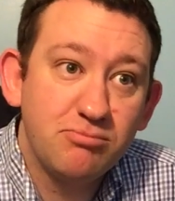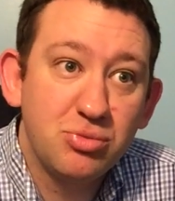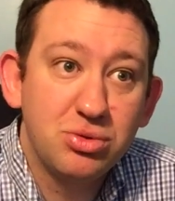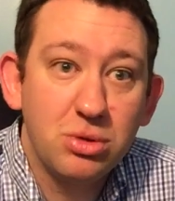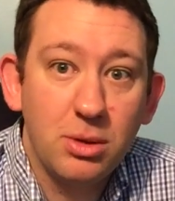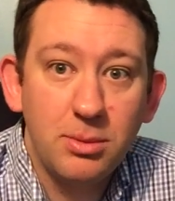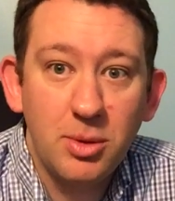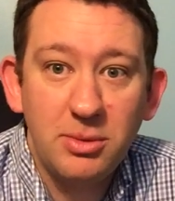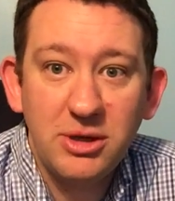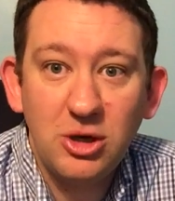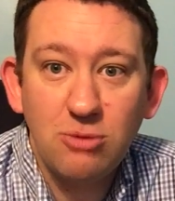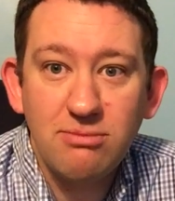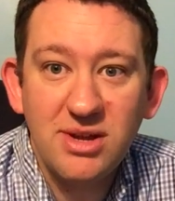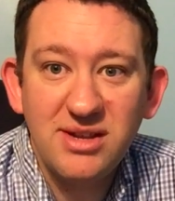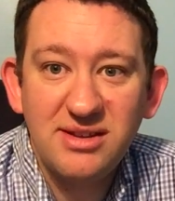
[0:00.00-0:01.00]
probably
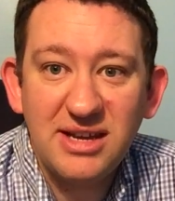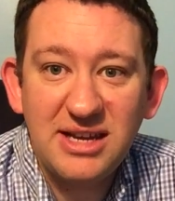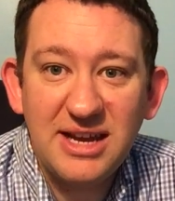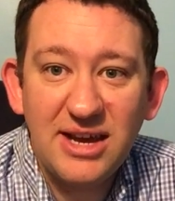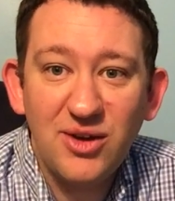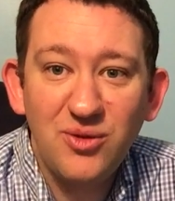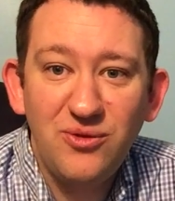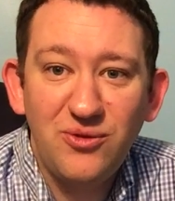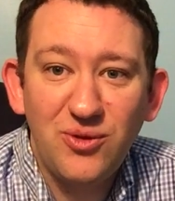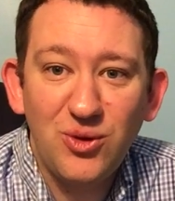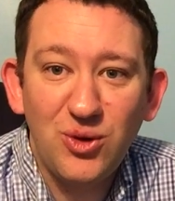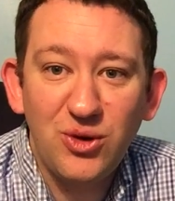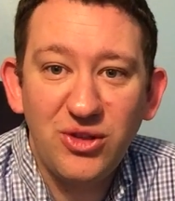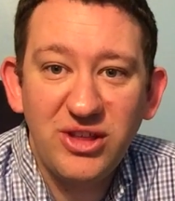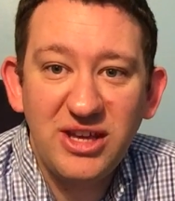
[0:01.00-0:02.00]
on Monday now
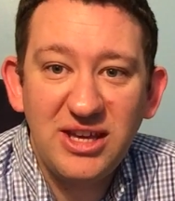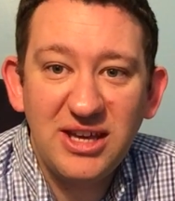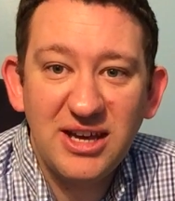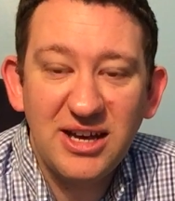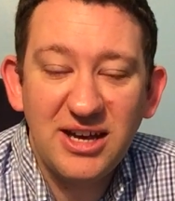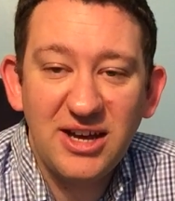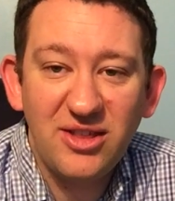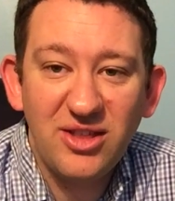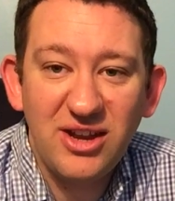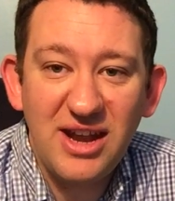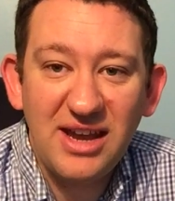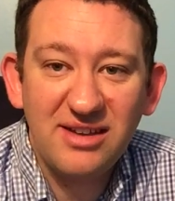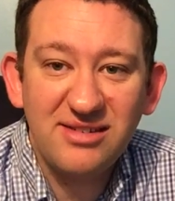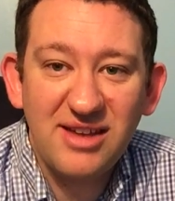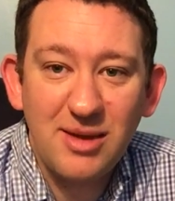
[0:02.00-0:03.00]
for the
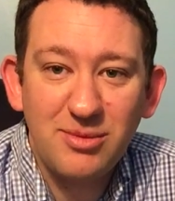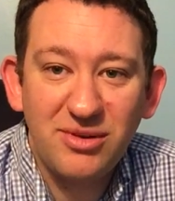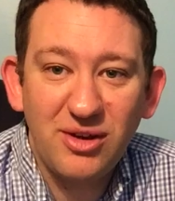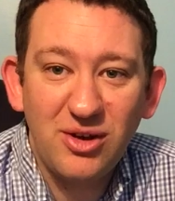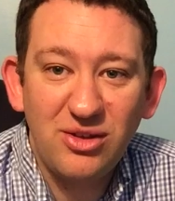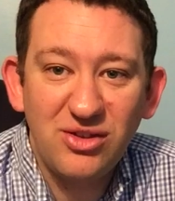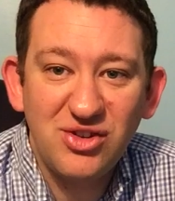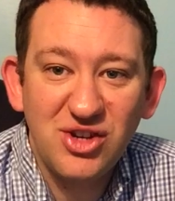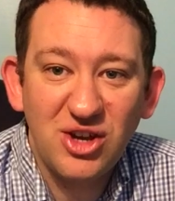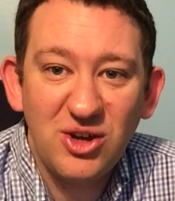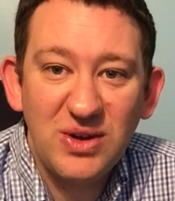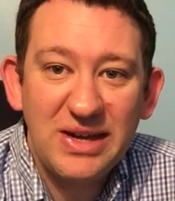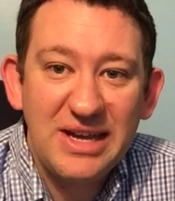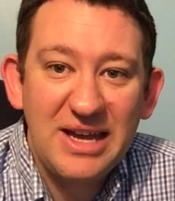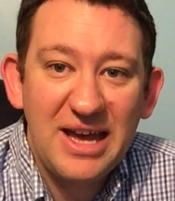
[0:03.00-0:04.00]
next episode of the
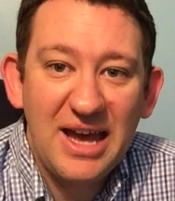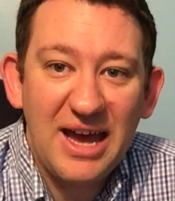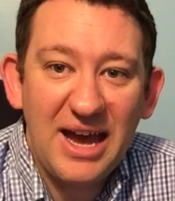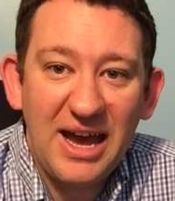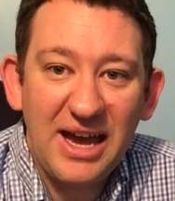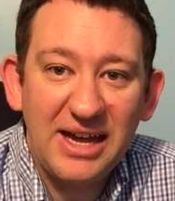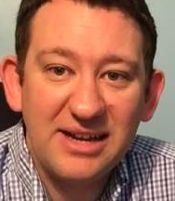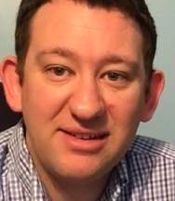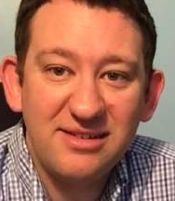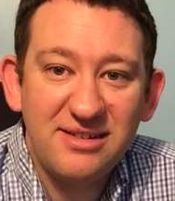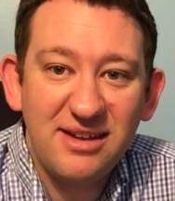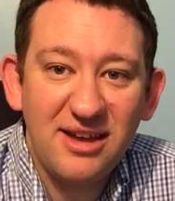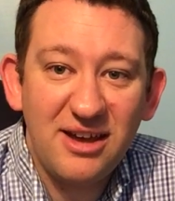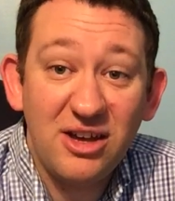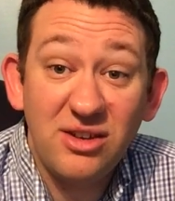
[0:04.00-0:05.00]
show.
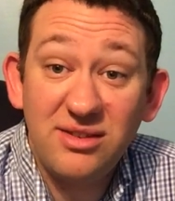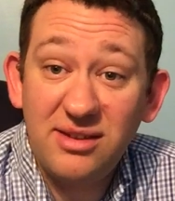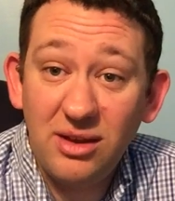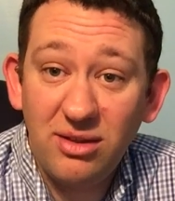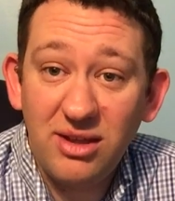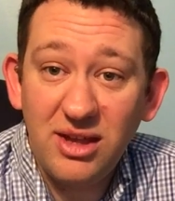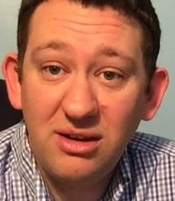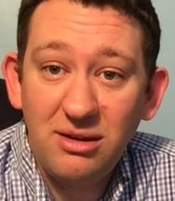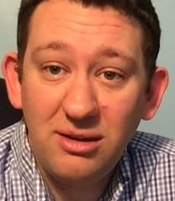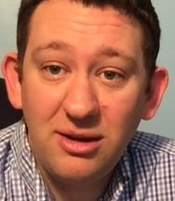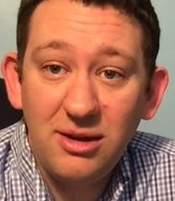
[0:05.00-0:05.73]
And until then,